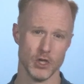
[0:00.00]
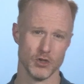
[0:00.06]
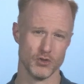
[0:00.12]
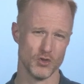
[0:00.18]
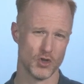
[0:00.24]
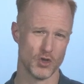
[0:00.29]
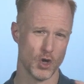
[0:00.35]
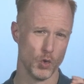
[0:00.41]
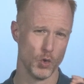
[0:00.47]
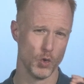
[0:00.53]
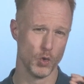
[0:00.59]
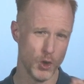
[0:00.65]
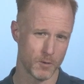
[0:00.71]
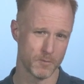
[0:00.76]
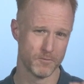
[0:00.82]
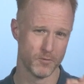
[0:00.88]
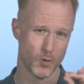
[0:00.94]
to go
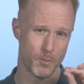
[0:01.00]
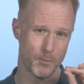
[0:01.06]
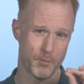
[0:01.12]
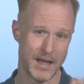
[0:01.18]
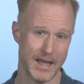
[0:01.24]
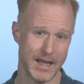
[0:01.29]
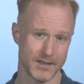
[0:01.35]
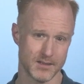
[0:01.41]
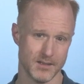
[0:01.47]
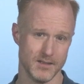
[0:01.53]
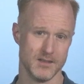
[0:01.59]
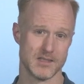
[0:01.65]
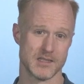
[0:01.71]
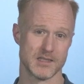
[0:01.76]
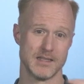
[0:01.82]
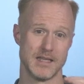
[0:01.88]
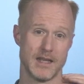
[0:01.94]
look for
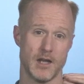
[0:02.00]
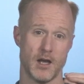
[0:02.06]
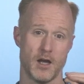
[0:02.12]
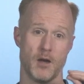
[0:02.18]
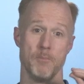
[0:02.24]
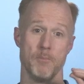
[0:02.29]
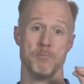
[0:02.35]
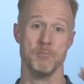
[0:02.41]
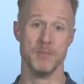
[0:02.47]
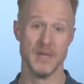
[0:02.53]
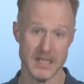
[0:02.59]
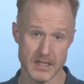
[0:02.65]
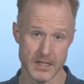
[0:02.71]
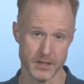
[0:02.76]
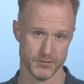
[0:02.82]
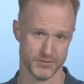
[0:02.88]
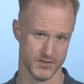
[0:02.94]
patterns that are
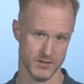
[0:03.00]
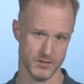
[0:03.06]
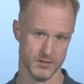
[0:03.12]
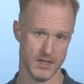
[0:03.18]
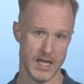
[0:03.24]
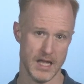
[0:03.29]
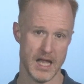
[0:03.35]
meaningful.